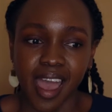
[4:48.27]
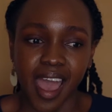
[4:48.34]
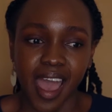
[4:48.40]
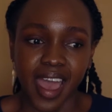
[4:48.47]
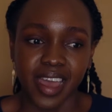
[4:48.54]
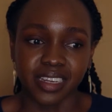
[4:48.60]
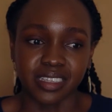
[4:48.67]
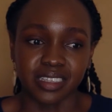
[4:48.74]

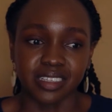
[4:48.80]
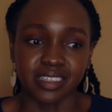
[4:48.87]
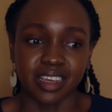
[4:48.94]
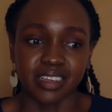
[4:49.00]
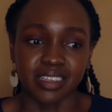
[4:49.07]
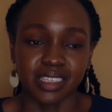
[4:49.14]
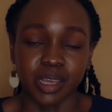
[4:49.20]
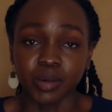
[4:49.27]
and
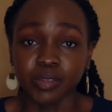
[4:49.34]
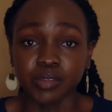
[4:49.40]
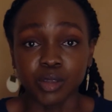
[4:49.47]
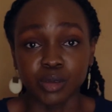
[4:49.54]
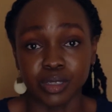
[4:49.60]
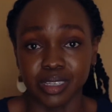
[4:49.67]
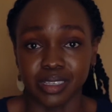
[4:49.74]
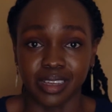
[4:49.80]
some of
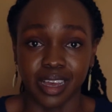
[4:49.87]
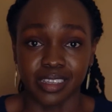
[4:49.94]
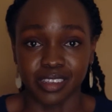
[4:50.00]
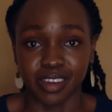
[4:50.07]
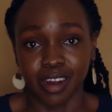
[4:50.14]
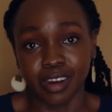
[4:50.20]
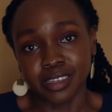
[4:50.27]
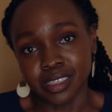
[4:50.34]
those designs
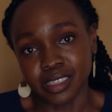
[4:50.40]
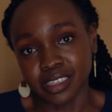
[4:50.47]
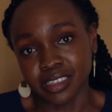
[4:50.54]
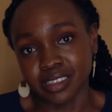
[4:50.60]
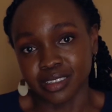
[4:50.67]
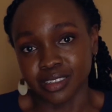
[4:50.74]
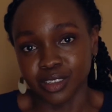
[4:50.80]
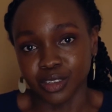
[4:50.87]
are
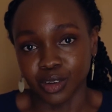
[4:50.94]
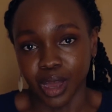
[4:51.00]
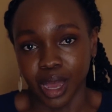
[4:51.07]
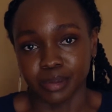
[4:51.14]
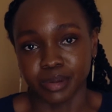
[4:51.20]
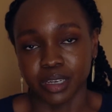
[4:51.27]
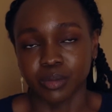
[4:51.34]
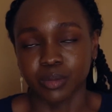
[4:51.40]
still
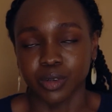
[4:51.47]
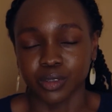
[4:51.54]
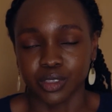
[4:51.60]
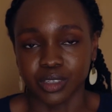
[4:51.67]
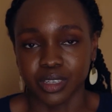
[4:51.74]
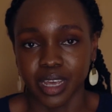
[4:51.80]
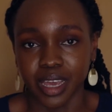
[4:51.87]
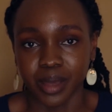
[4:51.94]
applicable
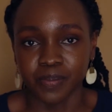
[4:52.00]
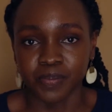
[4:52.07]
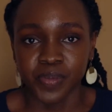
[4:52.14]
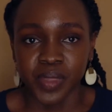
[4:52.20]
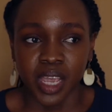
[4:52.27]
today,